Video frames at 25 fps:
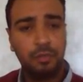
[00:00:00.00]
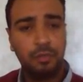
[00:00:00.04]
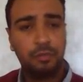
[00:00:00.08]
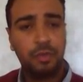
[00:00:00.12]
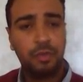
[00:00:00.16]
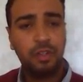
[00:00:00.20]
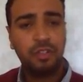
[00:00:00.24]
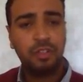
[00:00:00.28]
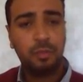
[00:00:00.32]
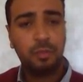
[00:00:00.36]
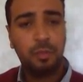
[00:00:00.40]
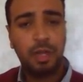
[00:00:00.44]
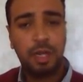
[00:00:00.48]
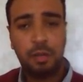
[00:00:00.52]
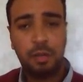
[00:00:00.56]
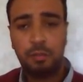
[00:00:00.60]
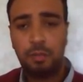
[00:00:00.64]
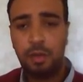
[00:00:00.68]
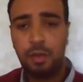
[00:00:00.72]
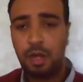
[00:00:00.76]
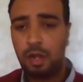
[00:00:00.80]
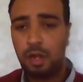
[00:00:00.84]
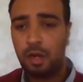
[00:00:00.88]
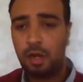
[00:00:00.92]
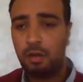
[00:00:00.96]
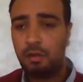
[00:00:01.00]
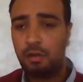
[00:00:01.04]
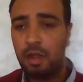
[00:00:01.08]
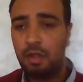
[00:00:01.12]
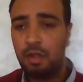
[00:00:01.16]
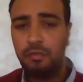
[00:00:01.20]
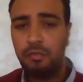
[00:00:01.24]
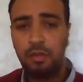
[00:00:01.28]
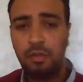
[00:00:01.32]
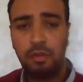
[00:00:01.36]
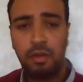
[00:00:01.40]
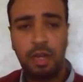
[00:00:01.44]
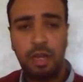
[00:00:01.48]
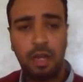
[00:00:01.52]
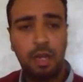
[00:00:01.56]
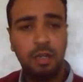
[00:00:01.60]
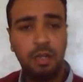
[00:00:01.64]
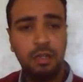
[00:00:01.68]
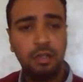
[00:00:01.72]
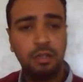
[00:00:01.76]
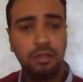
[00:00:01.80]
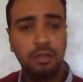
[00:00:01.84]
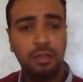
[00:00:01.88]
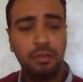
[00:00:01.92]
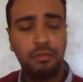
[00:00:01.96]
First body paragraph,
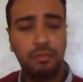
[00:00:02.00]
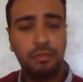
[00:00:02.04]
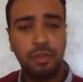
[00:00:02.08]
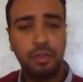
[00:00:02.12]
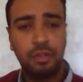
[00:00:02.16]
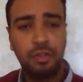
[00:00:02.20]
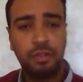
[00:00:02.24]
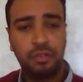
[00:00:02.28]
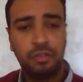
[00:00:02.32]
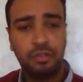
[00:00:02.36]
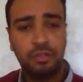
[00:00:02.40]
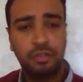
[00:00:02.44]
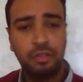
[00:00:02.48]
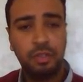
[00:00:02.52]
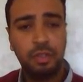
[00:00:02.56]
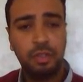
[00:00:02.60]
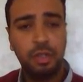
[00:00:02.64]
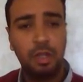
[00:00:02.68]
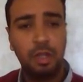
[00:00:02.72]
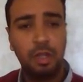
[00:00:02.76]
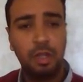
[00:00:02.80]
okay, the first